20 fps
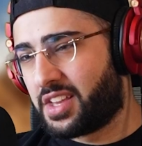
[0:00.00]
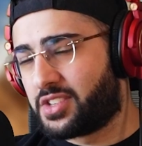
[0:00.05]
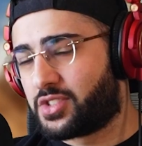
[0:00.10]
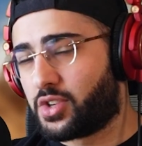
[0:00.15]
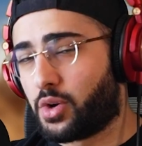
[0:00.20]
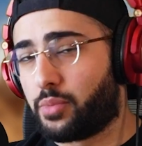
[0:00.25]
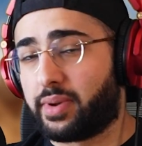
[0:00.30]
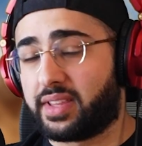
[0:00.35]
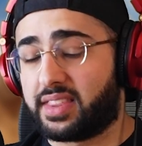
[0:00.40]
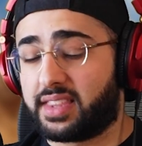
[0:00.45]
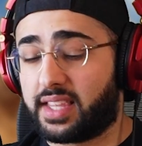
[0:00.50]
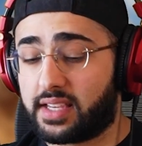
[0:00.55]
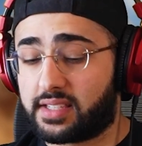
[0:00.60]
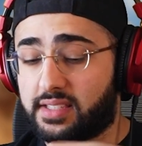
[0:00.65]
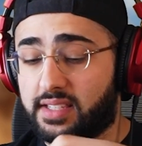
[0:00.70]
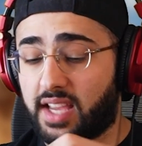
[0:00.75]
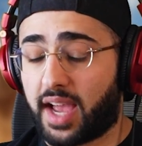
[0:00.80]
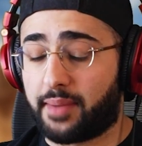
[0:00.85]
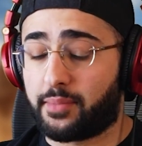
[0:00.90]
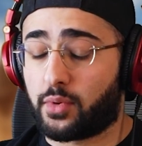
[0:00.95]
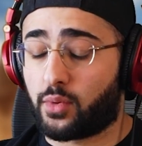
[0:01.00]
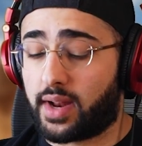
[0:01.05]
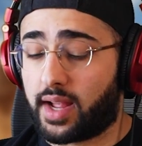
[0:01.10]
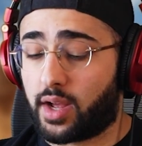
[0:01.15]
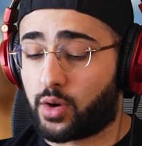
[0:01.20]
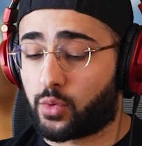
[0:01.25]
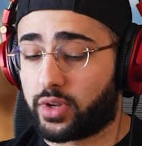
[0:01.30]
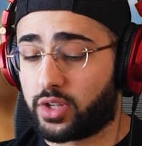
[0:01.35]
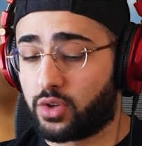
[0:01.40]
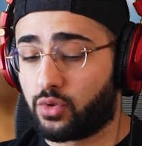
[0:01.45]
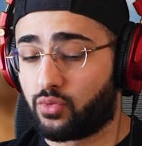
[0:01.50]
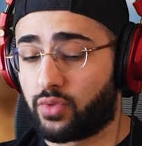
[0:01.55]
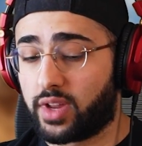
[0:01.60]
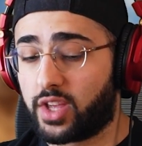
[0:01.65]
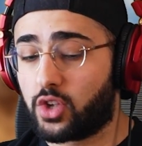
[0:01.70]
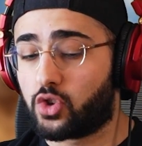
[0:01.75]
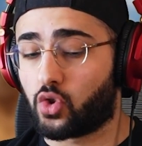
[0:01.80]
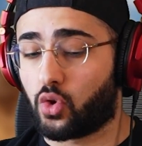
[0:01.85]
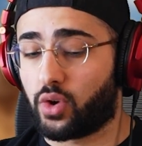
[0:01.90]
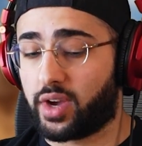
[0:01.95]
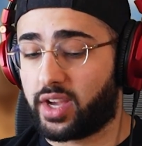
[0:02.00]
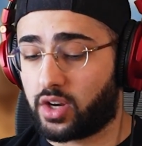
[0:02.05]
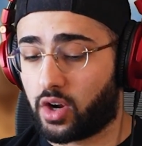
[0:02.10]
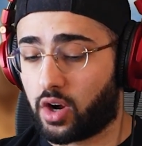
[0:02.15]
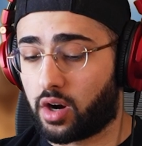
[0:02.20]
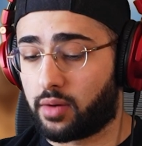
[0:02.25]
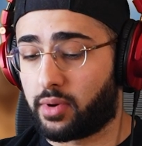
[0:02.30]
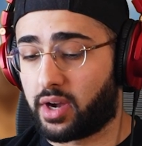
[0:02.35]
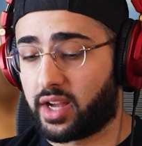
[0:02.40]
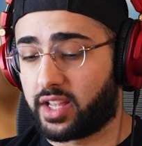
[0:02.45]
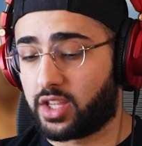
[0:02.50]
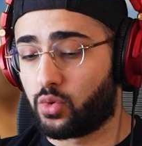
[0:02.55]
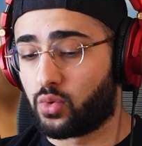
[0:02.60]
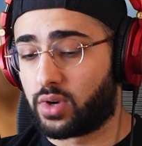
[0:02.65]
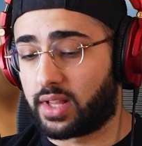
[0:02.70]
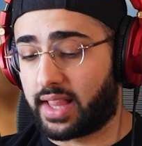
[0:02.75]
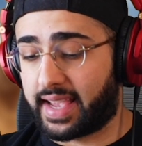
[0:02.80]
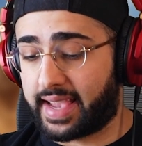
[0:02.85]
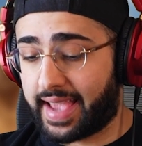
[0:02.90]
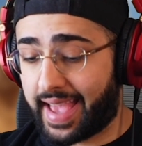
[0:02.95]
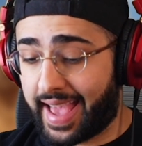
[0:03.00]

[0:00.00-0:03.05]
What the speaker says: So, but this time around, when you rejoined Arbonne, you were like,